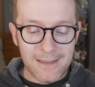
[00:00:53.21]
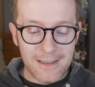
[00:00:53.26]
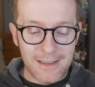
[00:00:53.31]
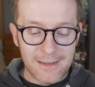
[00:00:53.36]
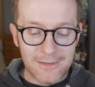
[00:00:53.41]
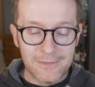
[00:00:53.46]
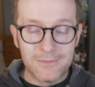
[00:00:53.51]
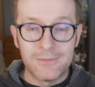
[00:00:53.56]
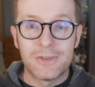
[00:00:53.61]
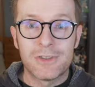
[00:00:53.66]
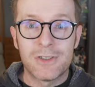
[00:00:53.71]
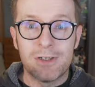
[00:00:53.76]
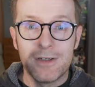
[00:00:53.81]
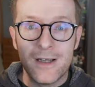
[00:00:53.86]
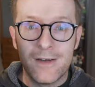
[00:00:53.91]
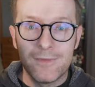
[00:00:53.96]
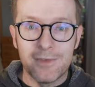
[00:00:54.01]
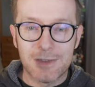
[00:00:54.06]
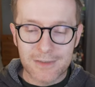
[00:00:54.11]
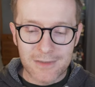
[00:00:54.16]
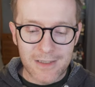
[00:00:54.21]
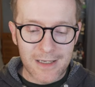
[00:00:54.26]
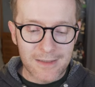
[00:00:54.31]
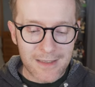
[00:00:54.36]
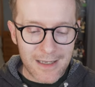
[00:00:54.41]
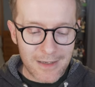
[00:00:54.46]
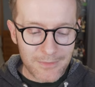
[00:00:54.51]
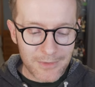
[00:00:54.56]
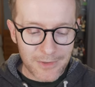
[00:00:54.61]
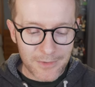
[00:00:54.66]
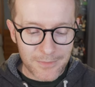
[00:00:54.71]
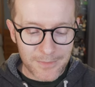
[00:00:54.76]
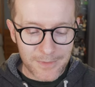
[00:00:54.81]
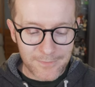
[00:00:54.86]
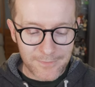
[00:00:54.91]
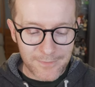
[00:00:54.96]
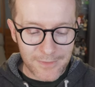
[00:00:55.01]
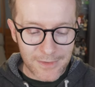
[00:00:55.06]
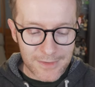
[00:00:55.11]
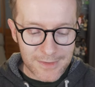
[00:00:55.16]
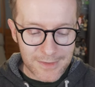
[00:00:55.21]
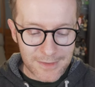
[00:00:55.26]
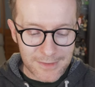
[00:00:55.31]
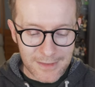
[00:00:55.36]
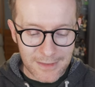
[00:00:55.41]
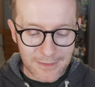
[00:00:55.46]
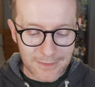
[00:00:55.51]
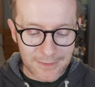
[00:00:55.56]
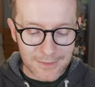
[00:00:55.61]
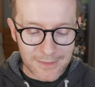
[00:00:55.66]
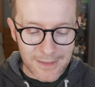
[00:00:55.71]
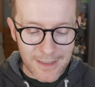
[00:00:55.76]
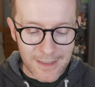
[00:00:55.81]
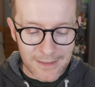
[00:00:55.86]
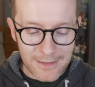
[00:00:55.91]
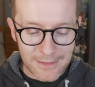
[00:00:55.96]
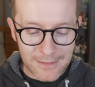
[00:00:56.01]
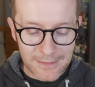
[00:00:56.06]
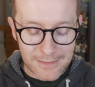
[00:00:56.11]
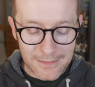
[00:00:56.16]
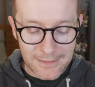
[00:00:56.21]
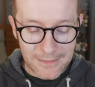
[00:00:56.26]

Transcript: uh, sure enough, let's crack that one open first and take a look at it.